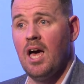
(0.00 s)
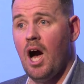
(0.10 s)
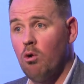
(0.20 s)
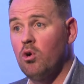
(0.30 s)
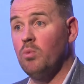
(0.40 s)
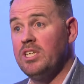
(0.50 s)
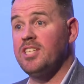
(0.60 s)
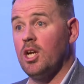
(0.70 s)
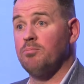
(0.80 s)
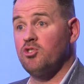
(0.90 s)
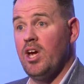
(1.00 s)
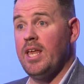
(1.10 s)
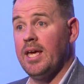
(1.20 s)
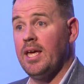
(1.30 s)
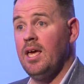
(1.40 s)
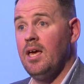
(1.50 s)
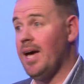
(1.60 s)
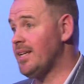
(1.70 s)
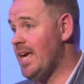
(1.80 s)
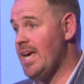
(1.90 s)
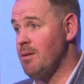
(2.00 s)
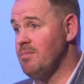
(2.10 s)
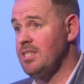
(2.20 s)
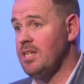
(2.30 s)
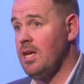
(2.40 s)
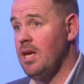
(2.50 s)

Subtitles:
How can we set up training and games